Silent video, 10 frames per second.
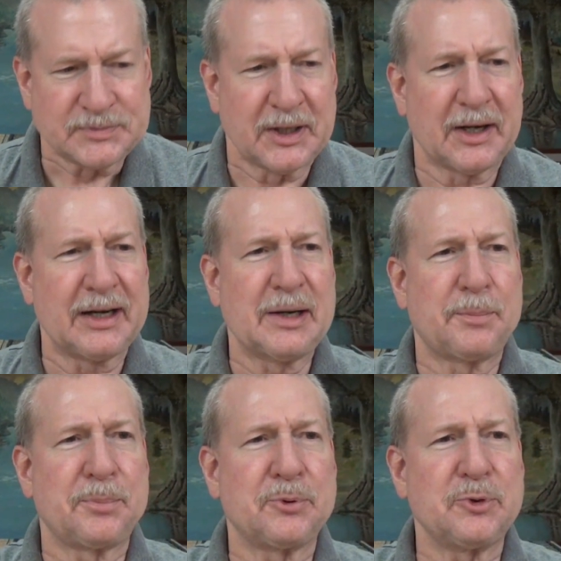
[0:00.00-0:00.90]
and I
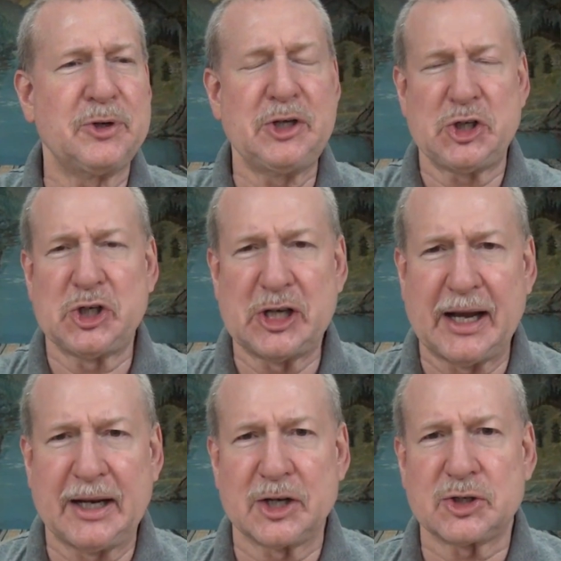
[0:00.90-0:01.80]

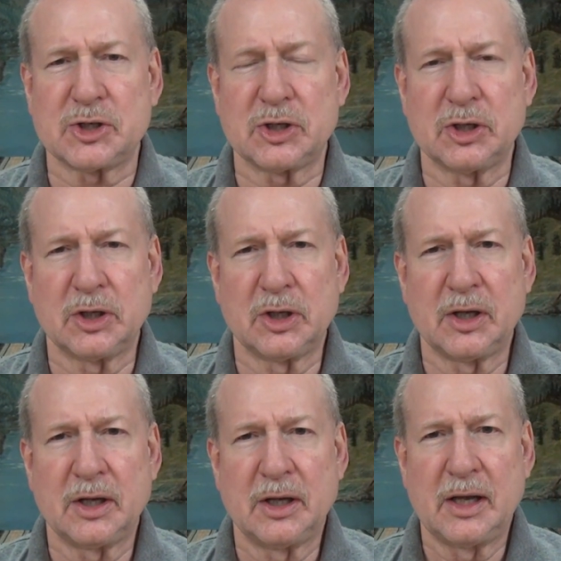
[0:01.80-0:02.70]
appreciated
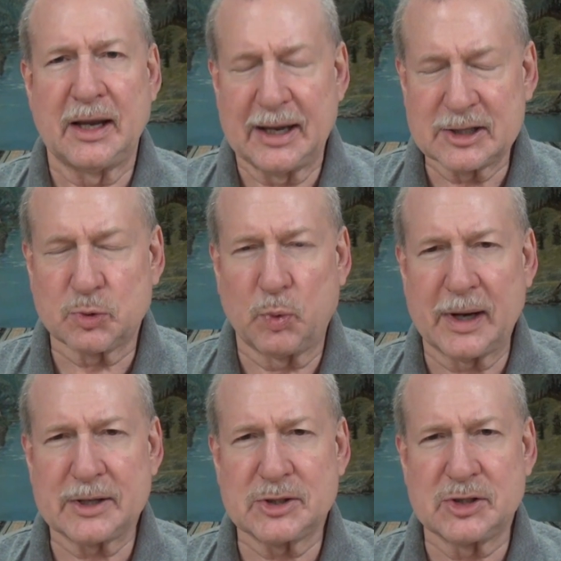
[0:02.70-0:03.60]
his
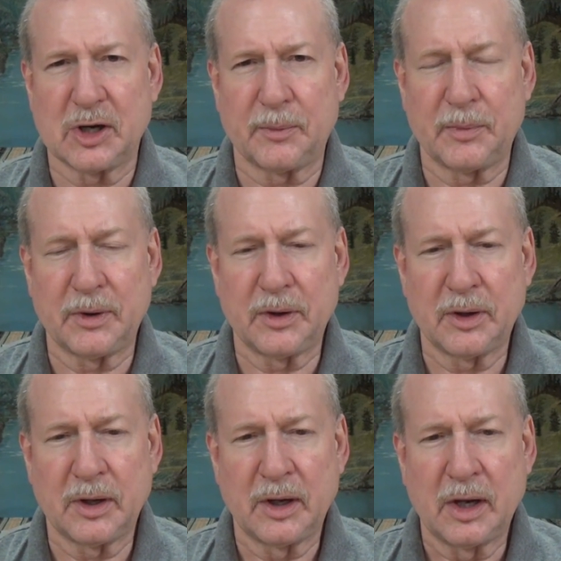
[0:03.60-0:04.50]
wisdom.
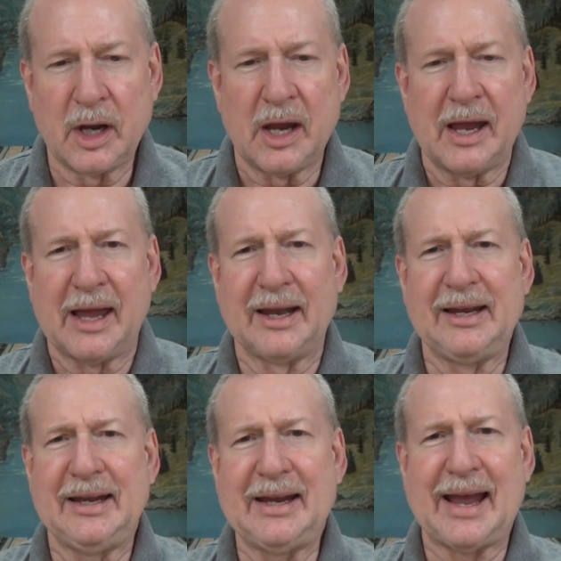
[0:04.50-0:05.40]
And
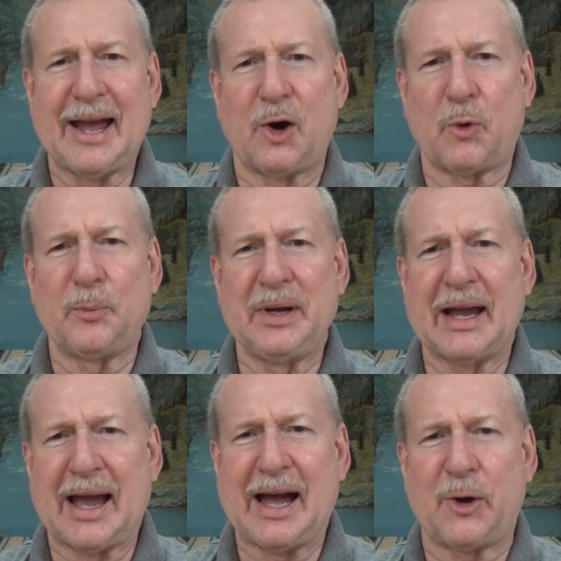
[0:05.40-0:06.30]
he helped
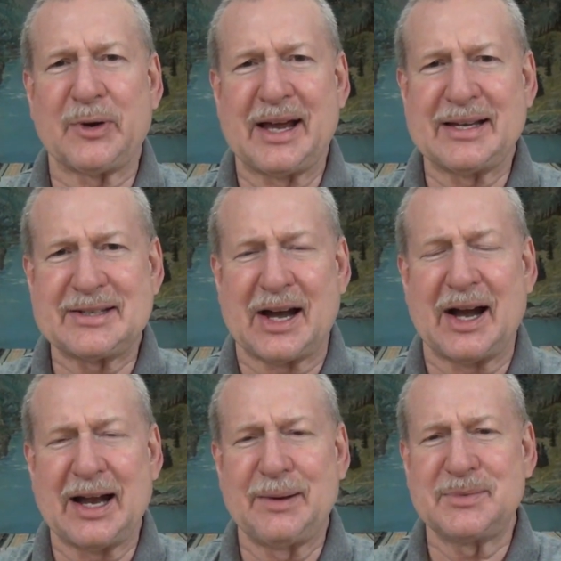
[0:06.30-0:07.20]
me out at
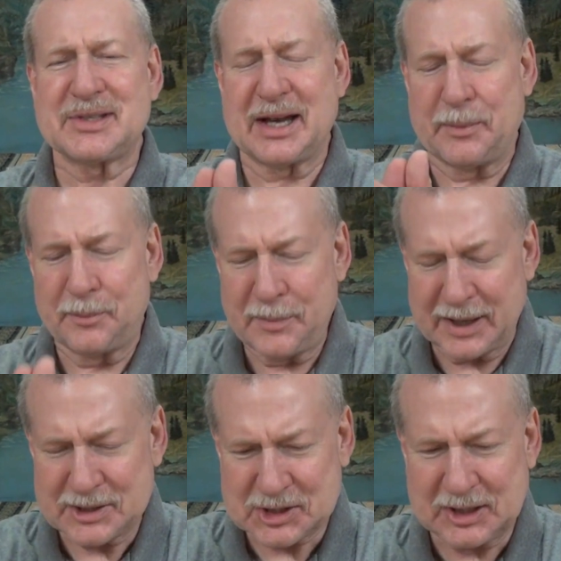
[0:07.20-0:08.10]
times
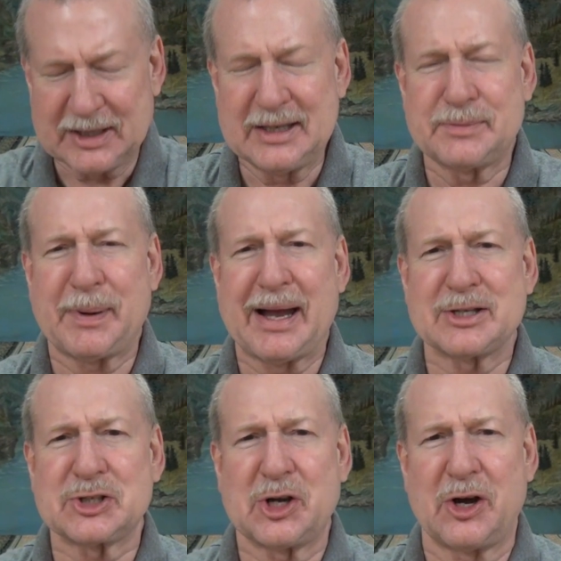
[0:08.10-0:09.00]
immensely. And he's
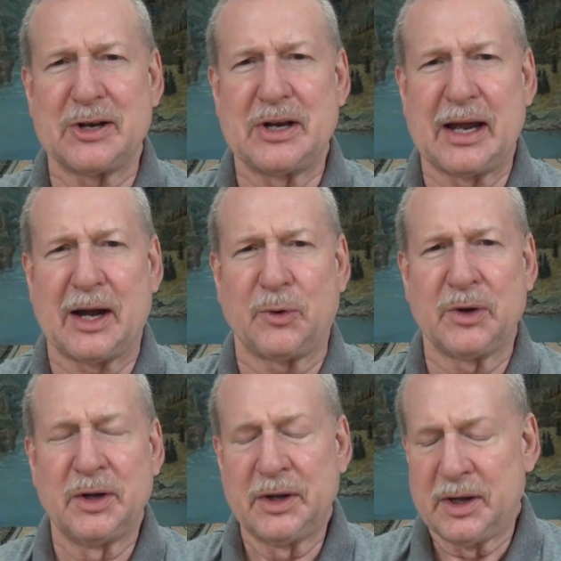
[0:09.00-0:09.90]
passed on
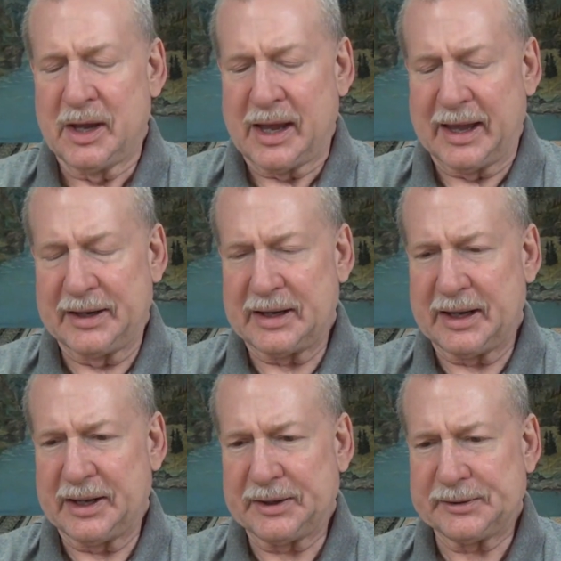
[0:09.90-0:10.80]
now. And,
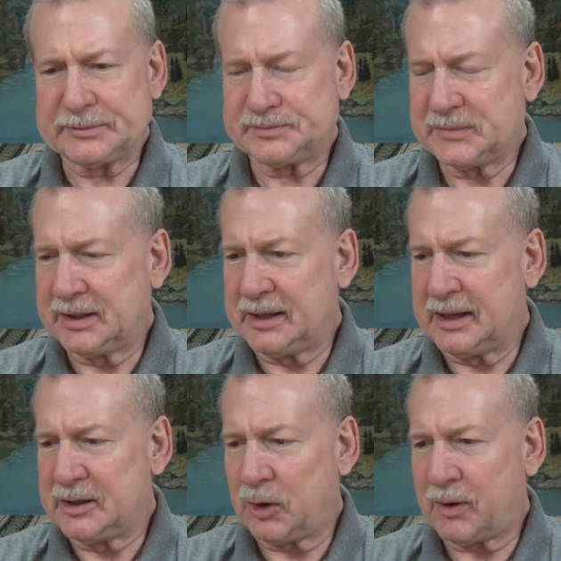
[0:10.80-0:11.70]
and, and,
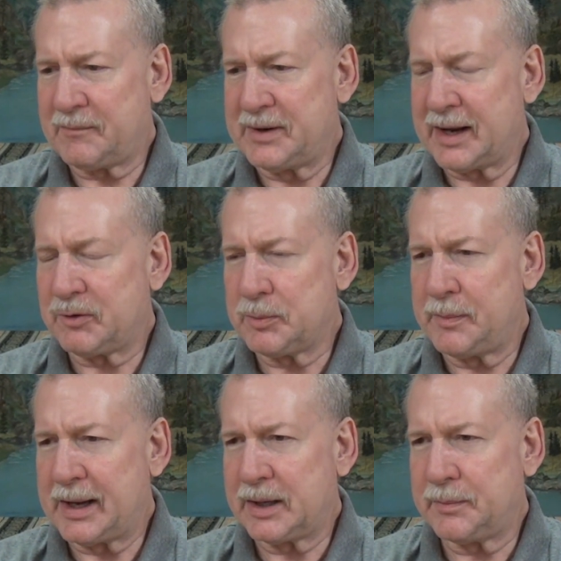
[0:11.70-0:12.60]
and though I've never
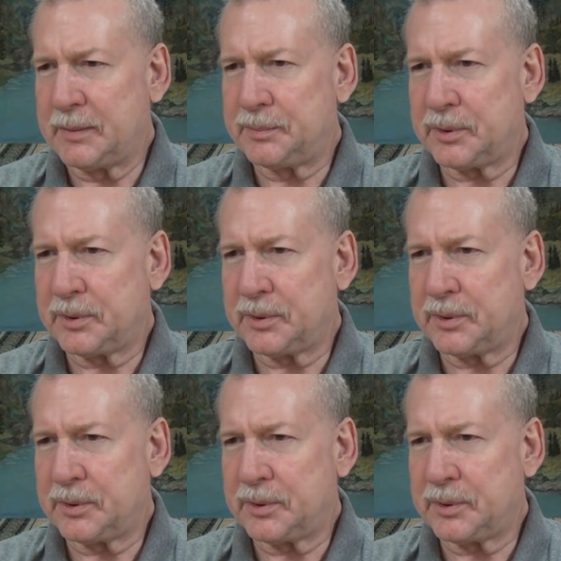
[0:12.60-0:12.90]
met him in